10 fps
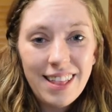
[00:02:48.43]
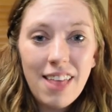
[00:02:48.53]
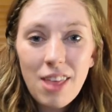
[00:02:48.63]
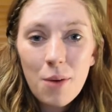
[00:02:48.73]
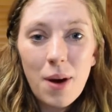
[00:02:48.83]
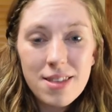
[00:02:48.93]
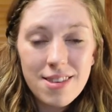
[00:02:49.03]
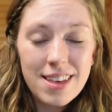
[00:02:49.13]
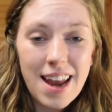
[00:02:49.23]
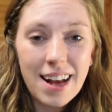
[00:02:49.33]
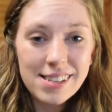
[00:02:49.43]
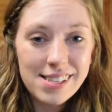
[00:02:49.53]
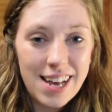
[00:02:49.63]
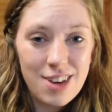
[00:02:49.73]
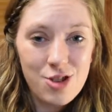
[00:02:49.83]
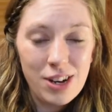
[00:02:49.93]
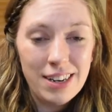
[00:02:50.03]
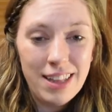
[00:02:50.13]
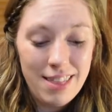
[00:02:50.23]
Then they went to the next station,